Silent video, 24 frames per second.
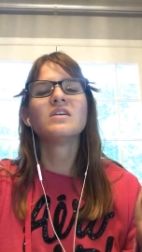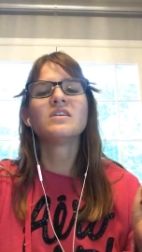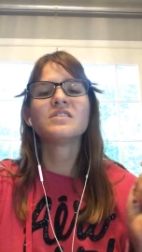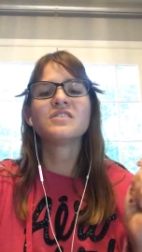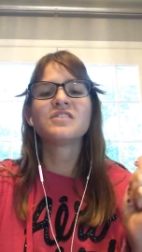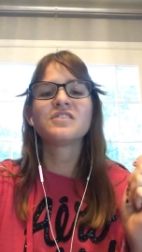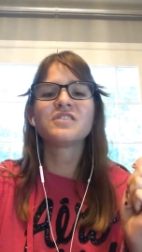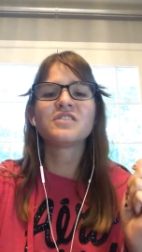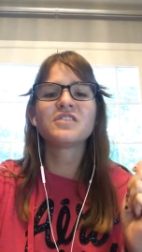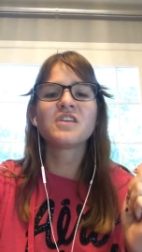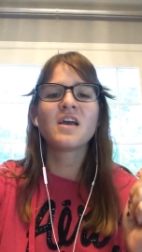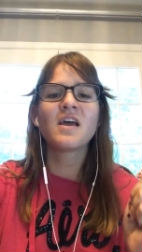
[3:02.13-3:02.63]

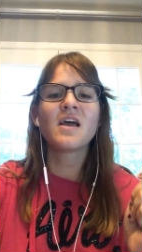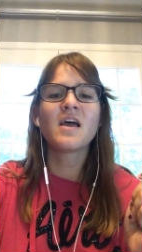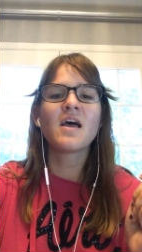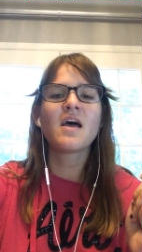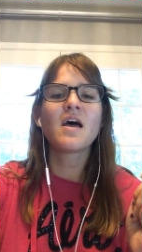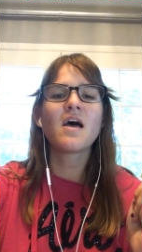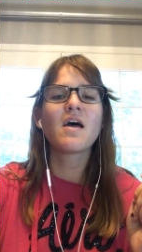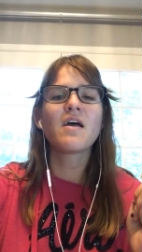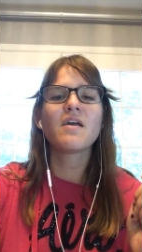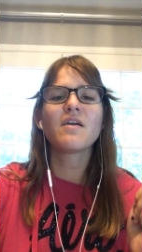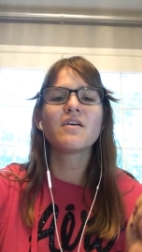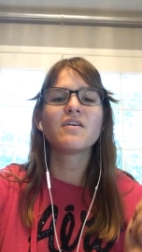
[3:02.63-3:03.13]

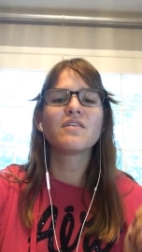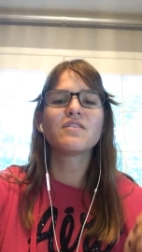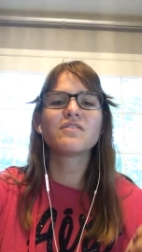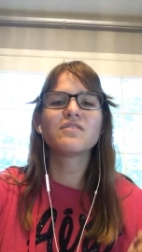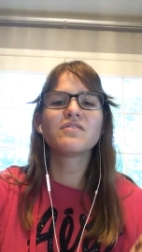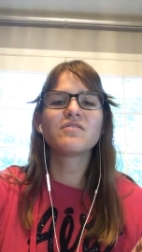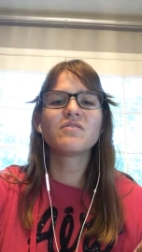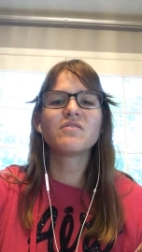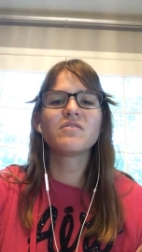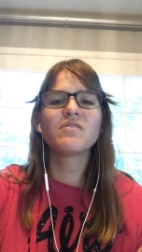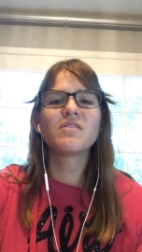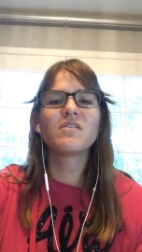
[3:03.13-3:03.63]
Share your
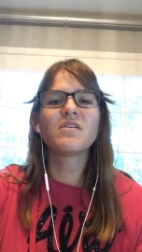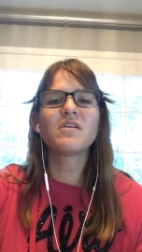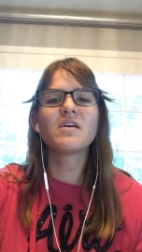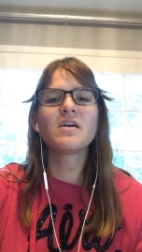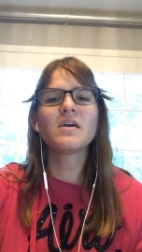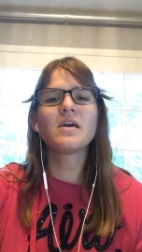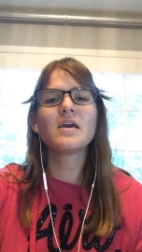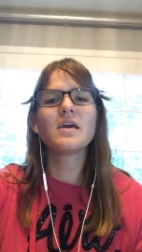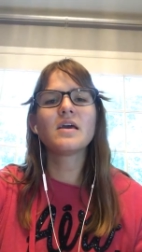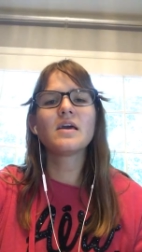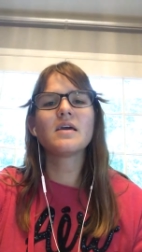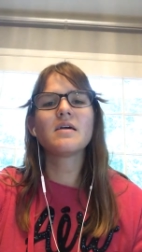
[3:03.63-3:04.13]

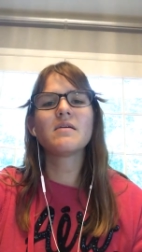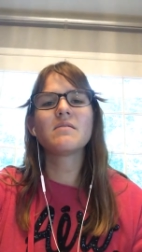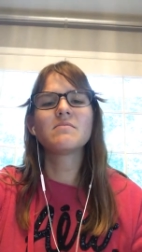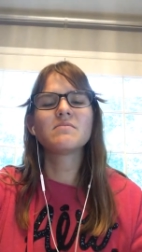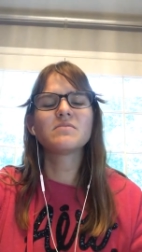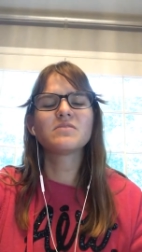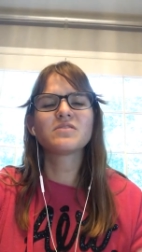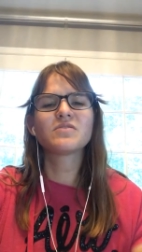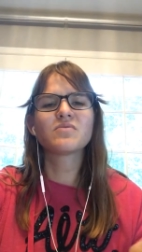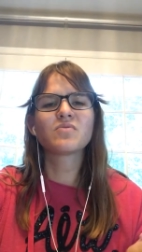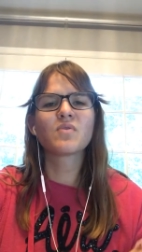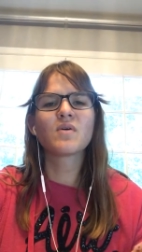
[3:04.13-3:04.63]

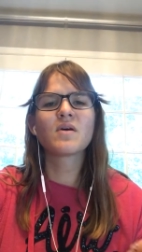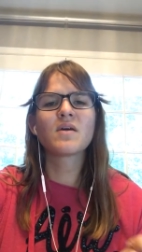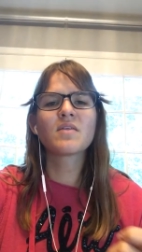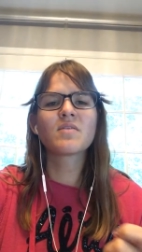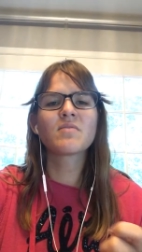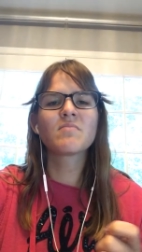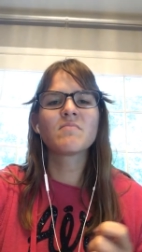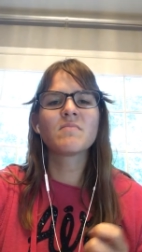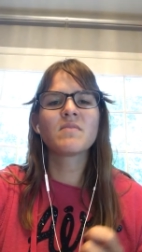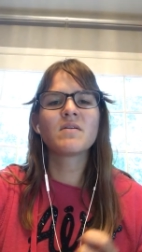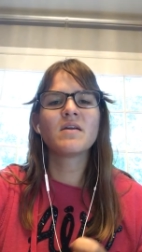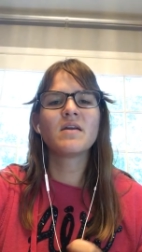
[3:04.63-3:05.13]
dreams
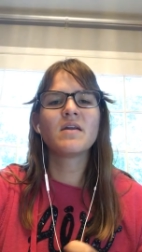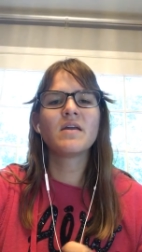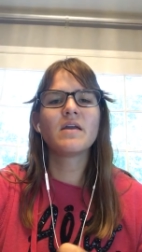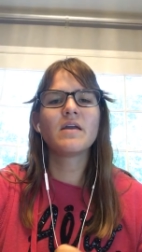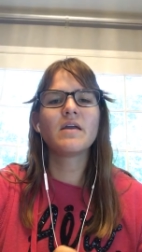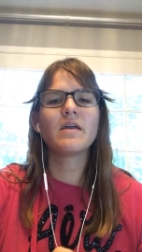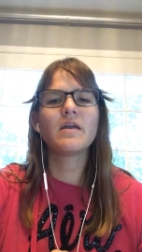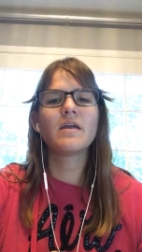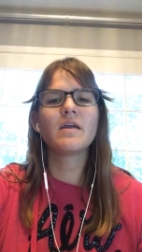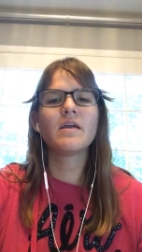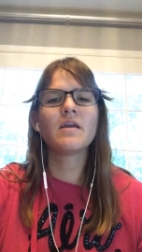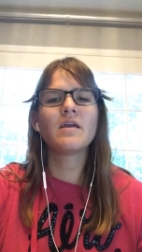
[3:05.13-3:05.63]
with
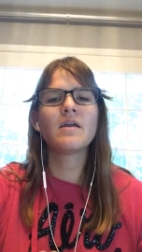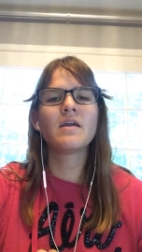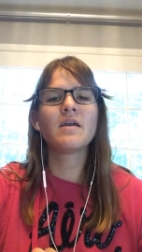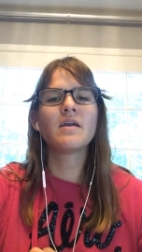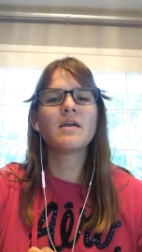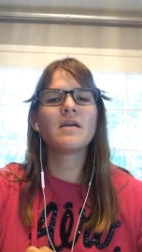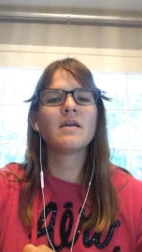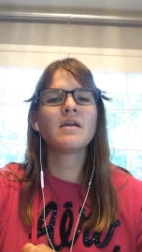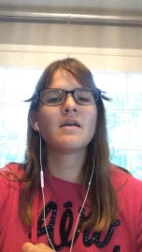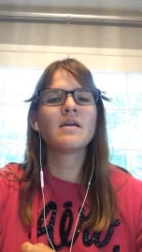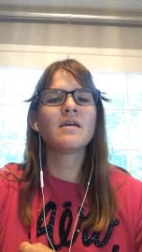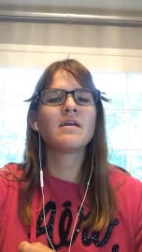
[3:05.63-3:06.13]

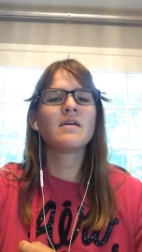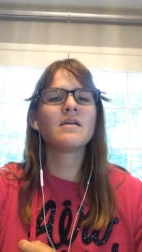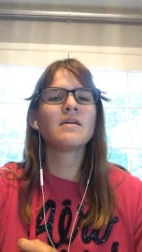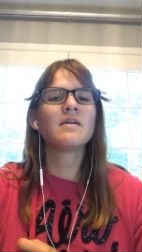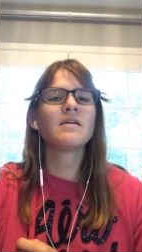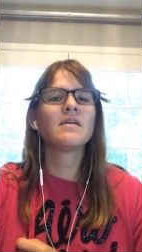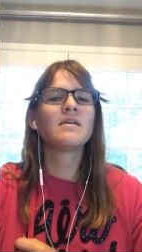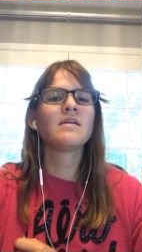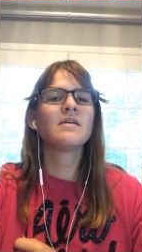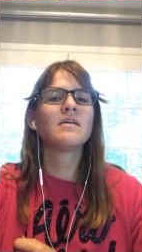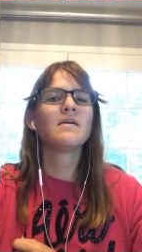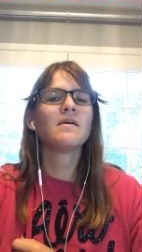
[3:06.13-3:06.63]

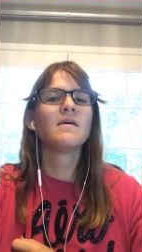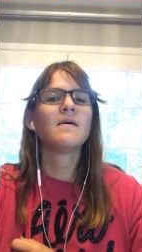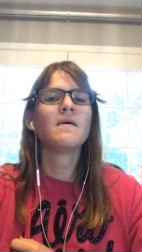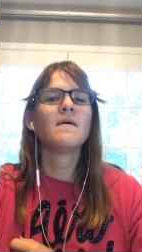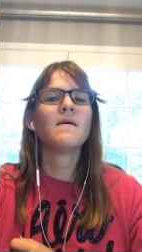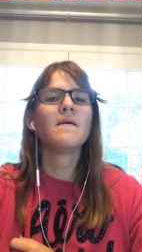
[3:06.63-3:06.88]
me.